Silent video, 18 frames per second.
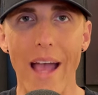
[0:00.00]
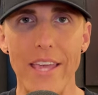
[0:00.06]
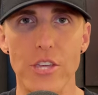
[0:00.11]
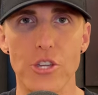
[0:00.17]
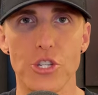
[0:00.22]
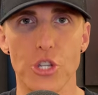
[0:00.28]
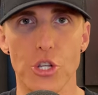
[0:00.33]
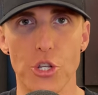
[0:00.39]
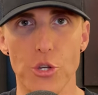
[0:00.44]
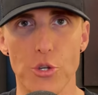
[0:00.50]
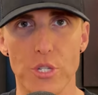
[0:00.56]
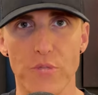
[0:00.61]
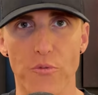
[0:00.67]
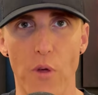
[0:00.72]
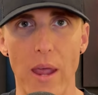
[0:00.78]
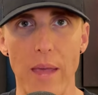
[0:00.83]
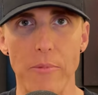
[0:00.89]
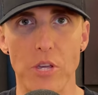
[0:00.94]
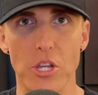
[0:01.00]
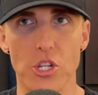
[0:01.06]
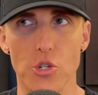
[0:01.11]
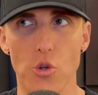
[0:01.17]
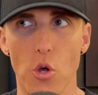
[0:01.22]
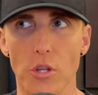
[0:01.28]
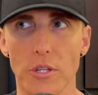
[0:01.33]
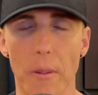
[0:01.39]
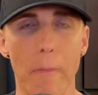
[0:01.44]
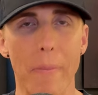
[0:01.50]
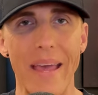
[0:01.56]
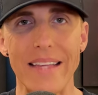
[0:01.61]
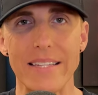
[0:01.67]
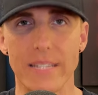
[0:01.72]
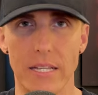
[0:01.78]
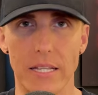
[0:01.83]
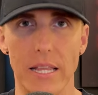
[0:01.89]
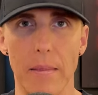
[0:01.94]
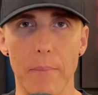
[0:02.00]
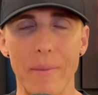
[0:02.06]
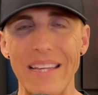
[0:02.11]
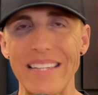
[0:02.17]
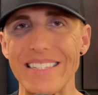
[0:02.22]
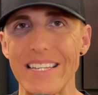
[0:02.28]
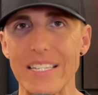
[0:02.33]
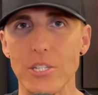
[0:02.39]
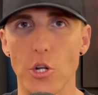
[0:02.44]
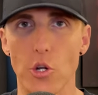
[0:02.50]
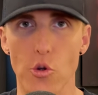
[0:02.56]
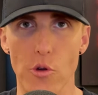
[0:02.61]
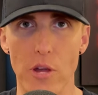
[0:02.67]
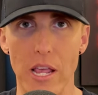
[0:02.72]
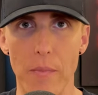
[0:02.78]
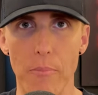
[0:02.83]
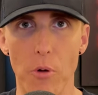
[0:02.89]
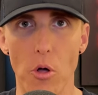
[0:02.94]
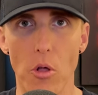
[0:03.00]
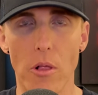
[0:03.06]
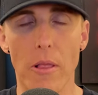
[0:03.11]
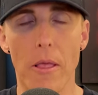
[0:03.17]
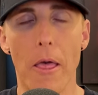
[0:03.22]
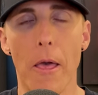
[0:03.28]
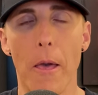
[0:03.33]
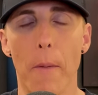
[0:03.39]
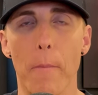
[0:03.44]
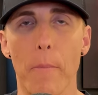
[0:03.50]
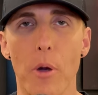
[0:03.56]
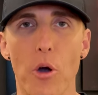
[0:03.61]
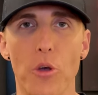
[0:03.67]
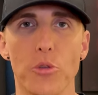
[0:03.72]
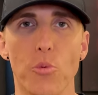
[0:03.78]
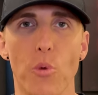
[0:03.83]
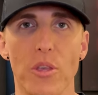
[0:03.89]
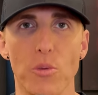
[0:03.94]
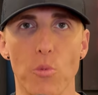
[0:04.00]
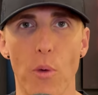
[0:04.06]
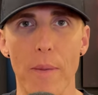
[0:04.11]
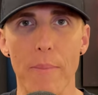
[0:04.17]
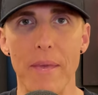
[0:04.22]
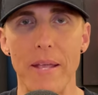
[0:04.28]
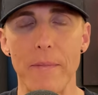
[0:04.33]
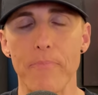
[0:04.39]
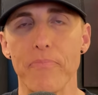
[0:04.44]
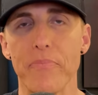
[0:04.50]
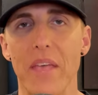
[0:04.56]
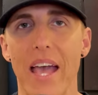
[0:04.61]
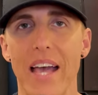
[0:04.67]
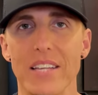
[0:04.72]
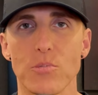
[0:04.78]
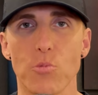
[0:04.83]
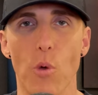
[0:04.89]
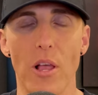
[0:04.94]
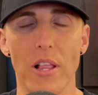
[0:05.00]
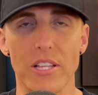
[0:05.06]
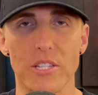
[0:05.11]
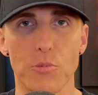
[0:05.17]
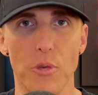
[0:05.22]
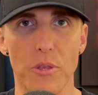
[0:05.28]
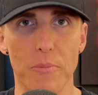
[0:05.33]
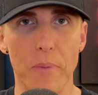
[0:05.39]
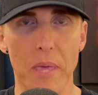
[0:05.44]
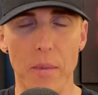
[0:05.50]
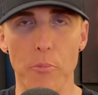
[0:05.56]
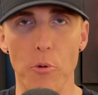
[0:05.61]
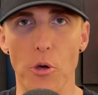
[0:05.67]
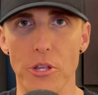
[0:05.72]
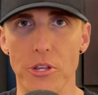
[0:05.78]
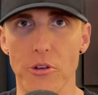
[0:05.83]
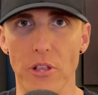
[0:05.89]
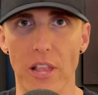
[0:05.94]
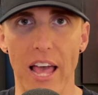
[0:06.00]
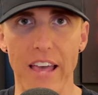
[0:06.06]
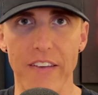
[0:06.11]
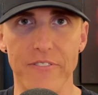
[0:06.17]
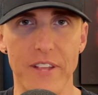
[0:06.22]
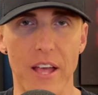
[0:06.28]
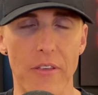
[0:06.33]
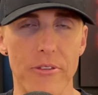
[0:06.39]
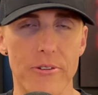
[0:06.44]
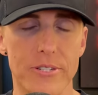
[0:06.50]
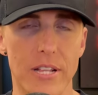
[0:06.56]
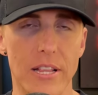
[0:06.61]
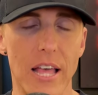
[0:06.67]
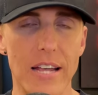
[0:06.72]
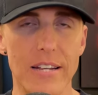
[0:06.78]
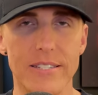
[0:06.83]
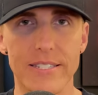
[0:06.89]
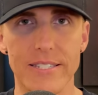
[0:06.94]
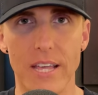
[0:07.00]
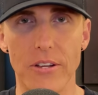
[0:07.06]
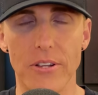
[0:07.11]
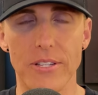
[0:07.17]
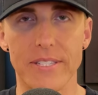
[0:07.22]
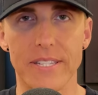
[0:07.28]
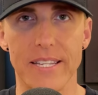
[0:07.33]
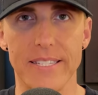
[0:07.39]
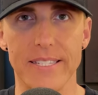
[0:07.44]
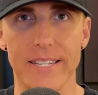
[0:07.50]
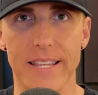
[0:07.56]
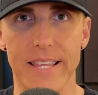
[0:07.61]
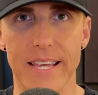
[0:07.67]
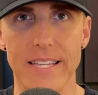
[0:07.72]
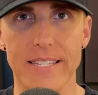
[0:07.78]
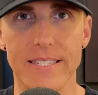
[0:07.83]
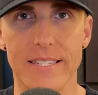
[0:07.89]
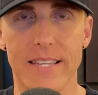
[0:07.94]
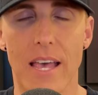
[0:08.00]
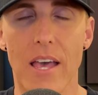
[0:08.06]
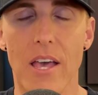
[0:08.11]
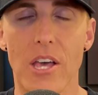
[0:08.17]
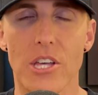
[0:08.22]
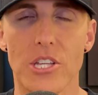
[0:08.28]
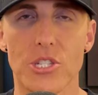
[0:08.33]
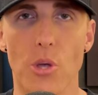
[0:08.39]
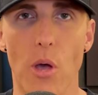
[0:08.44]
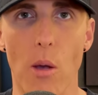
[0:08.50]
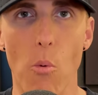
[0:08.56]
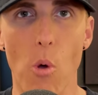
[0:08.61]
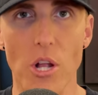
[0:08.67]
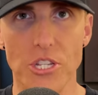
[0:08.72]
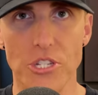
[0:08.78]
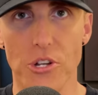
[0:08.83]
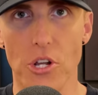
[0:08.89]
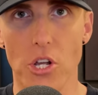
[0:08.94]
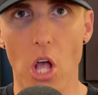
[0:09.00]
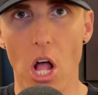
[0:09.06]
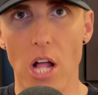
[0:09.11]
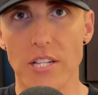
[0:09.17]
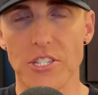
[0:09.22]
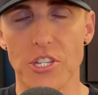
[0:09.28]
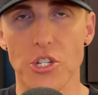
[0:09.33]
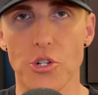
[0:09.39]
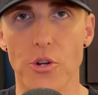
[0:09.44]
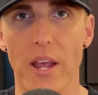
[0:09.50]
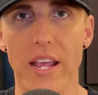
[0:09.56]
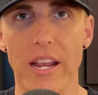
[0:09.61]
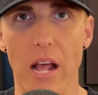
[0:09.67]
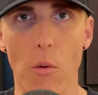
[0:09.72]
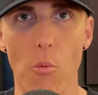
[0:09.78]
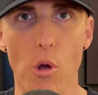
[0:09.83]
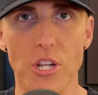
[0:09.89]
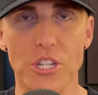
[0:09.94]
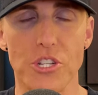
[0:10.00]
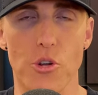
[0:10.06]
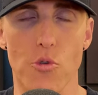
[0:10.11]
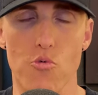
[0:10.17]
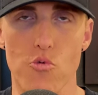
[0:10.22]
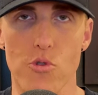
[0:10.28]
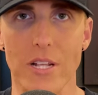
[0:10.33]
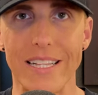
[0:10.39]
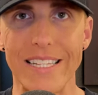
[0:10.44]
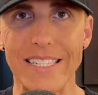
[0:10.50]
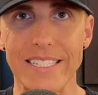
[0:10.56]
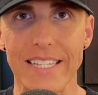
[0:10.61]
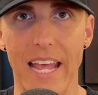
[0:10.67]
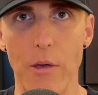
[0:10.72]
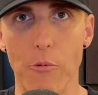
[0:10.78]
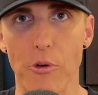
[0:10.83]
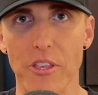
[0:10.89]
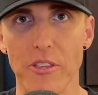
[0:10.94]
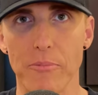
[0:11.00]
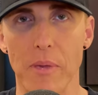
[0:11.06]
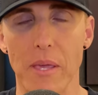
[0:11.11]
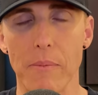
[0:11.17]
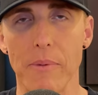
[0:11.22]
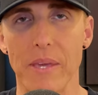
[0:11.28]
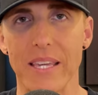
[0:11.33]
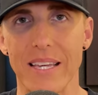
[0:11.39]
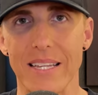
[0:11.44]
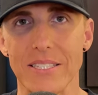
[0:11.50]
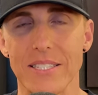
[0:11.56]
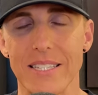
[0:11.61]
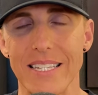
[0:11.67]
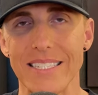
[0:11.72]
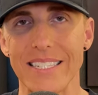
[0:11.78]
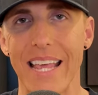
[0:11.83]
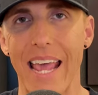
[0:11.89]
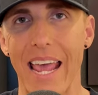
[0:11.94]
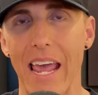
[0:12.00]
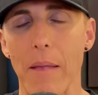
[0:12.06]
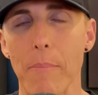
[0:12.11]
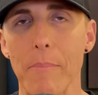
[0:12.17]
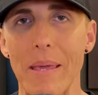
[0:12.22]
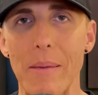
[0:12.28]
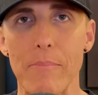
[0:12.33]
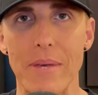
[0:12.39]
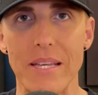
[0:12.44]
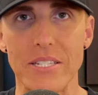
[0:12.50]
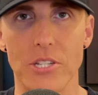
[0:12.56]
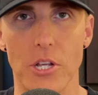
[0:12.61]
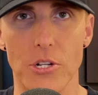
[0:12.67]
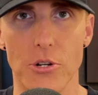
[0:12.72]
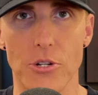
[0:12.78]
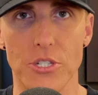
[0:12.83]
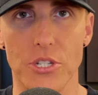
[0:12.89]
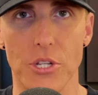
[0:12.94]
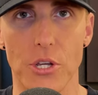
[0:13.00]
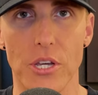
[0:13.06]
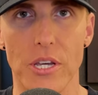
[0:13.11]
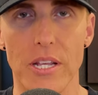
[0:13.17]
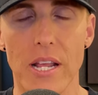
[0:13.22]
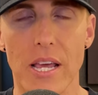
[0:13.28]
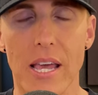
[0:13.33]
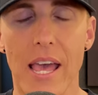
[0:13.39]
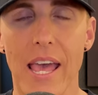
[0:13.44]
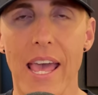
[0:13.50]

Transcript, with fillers: you should use frame control to basically be disagreeable, both with women as well as with people in your life. Now, there's a lot of subtleties to this, so I want you to concentrate. I want you to really stay with me because this can be misunderstood